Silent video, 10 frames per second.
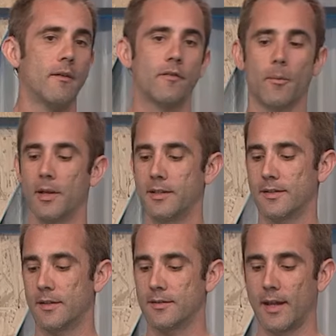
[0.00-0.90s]
from a
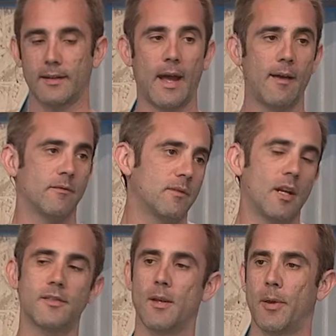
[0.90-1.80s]
distance like that.
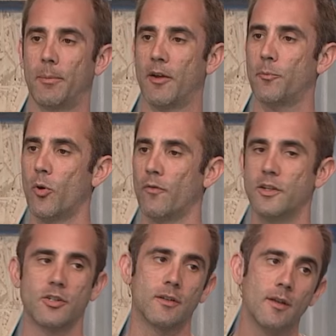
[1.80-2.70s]
You know, some people have poor
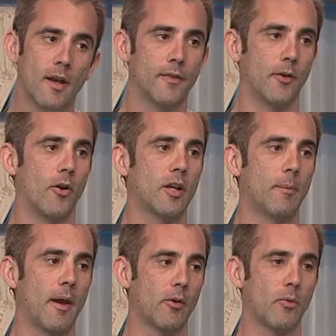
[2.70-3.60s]
vision. They're not going
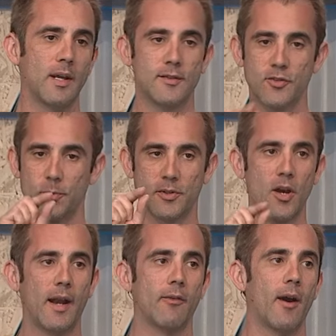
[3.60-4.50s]
to be able to read super
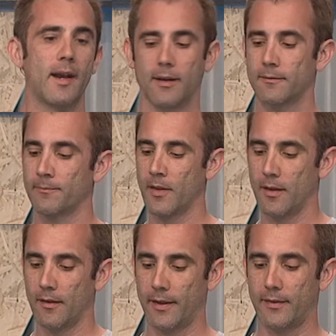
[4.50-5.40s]
tiny writing
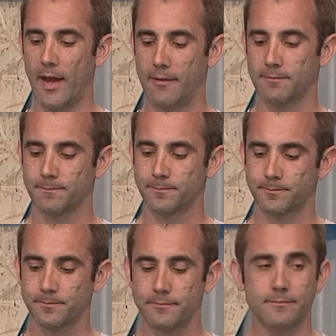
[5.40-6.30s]
like that.
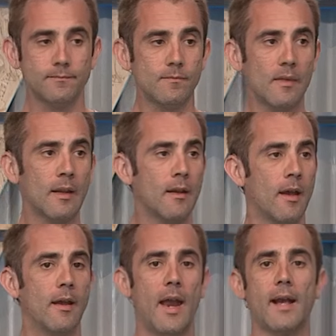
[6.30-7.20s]

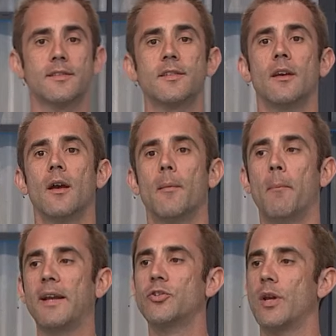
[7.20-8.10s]
Next,
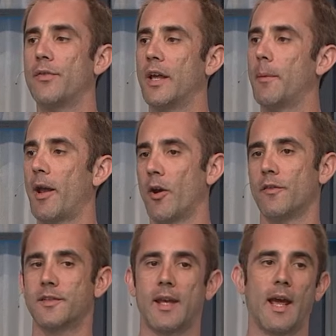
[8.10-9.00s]
make sure you think about
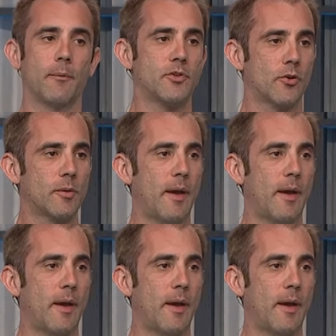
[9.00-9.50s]
overscan. We talked